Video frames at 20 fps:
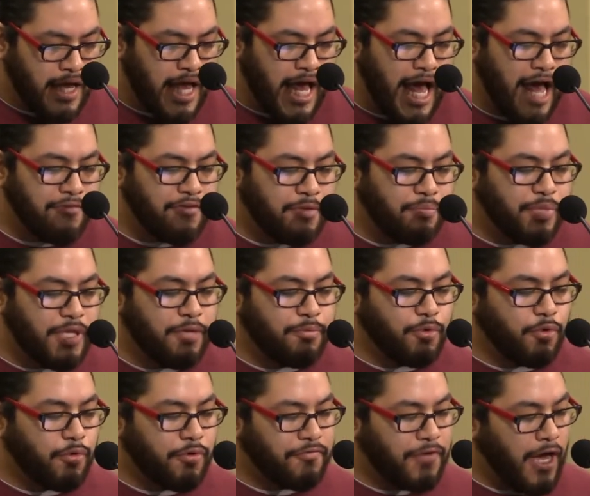Having
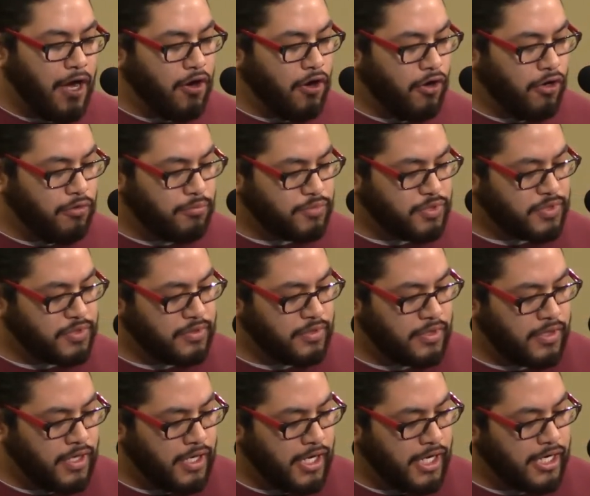people without homes
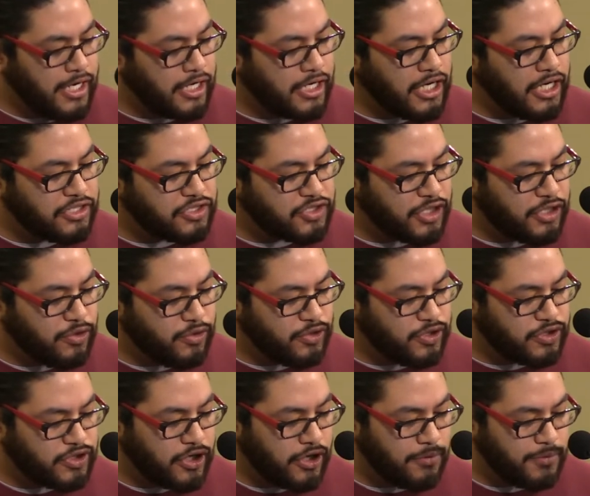and a country who
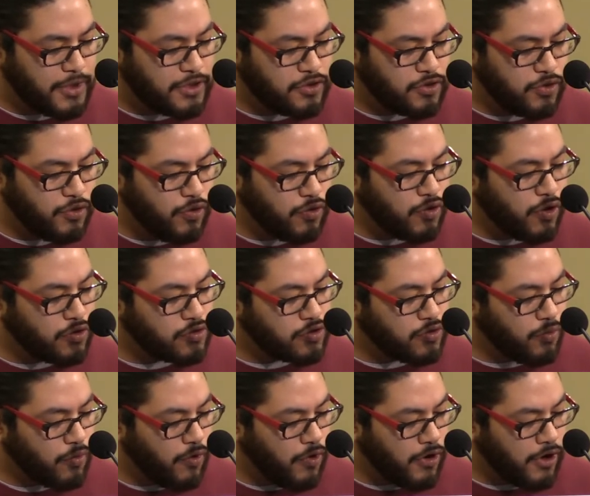determines who goes
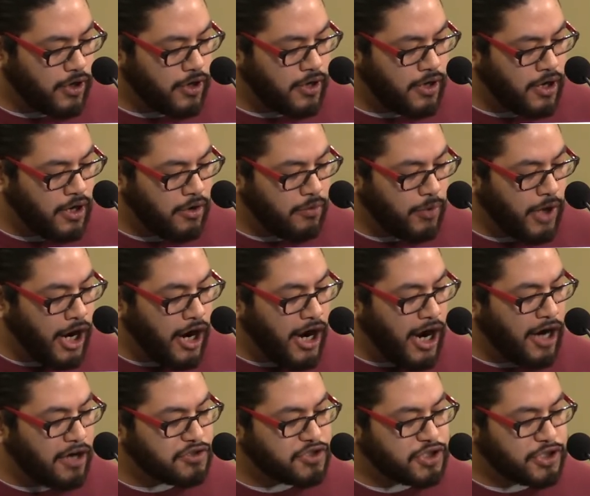to war, while
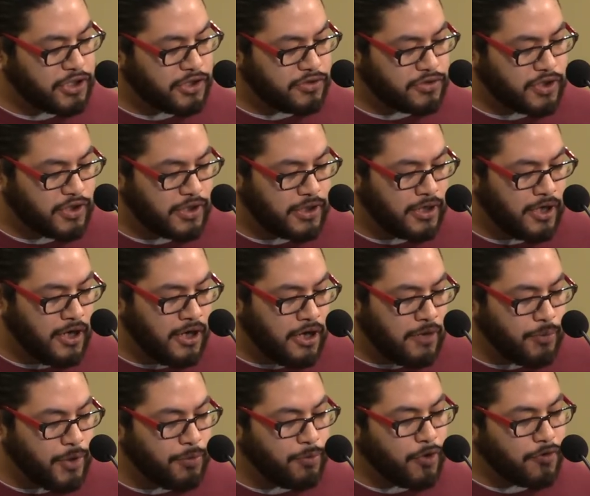all
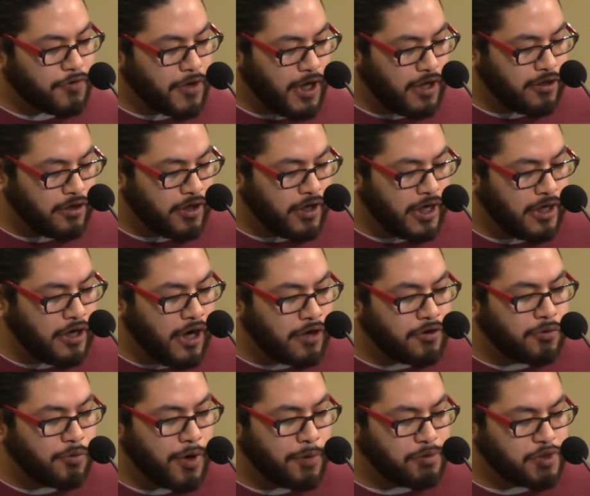children, people of color, and
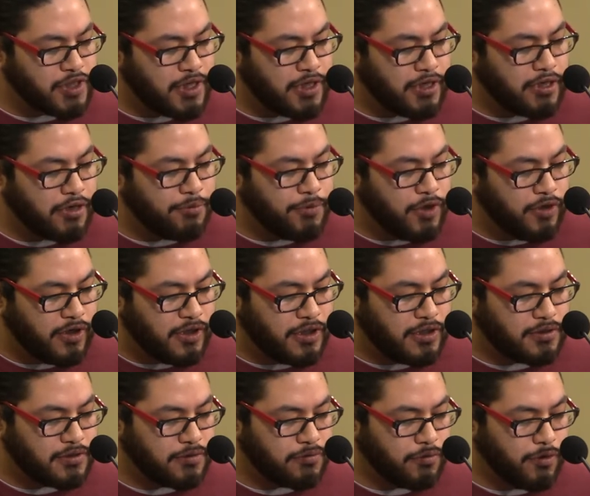underrepresented
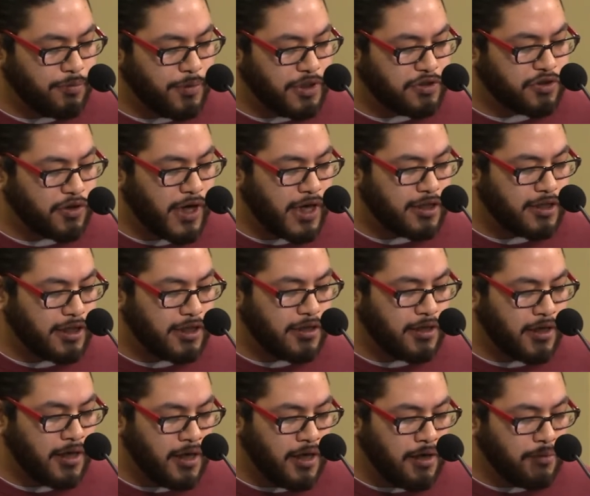communities will be directly
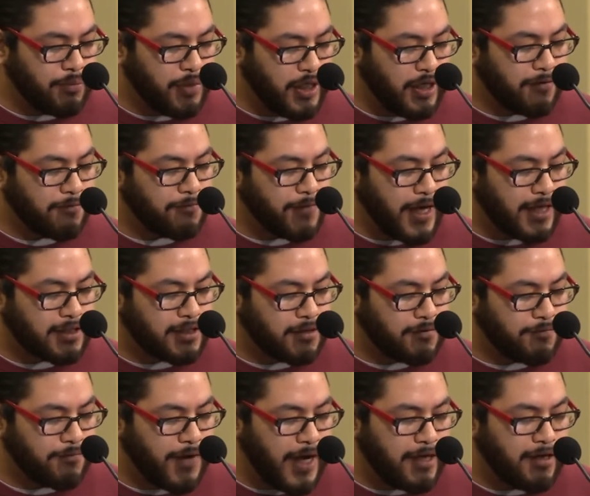be affected
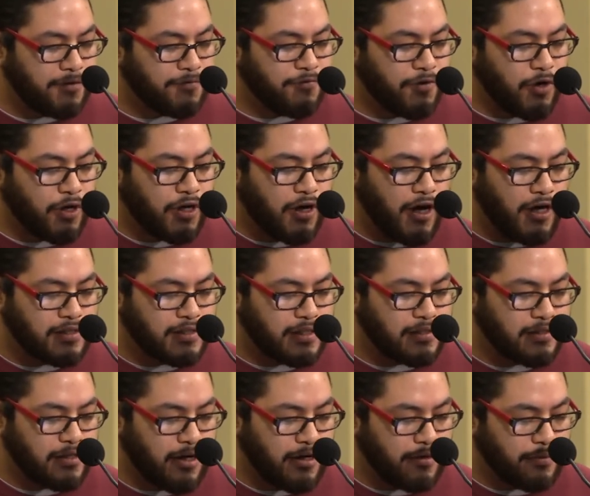fighting for a cause that
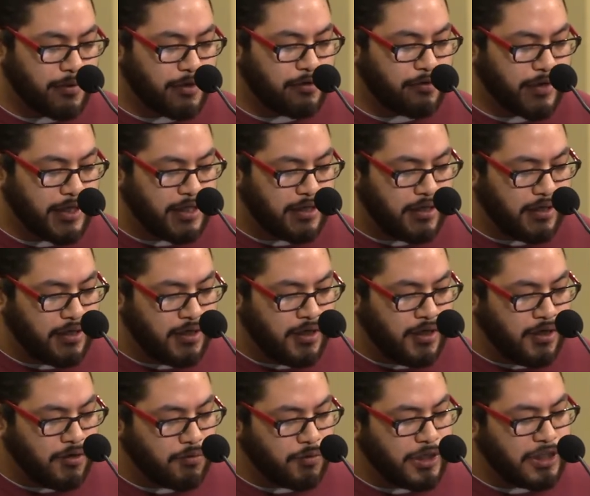started with greed,
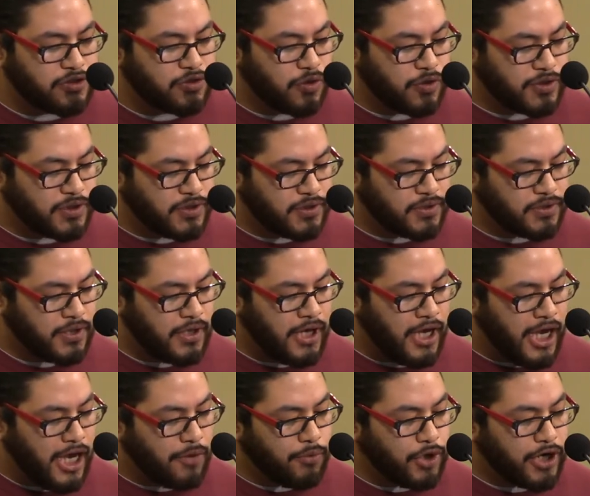
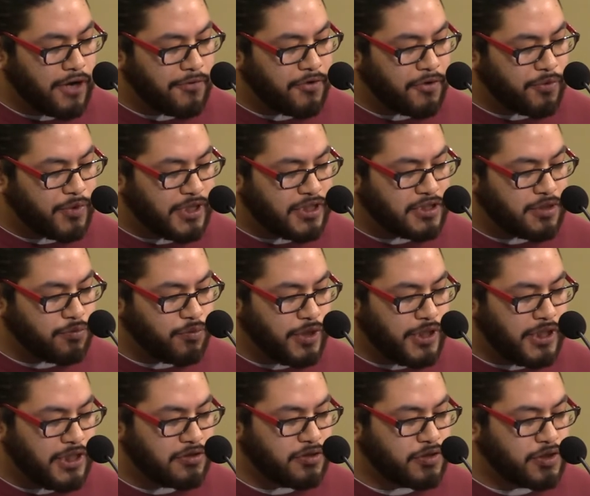resources, and whatever reason we
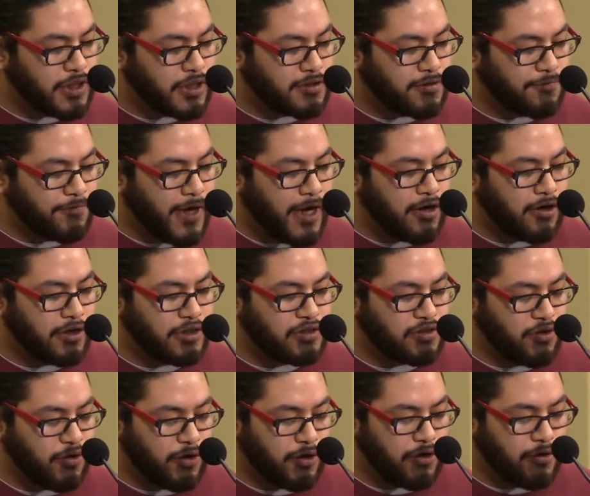need to justify our
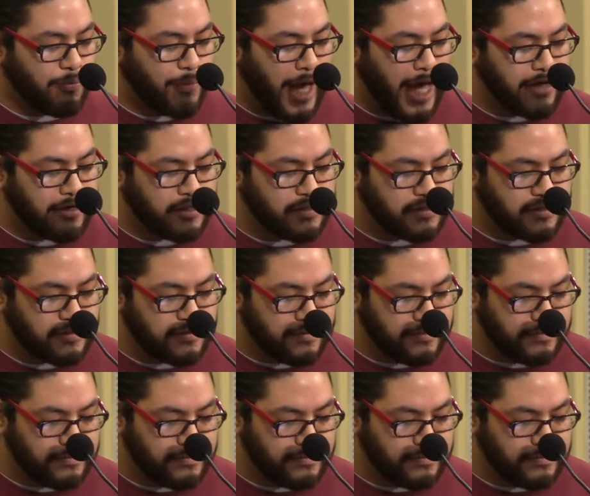historical patterns.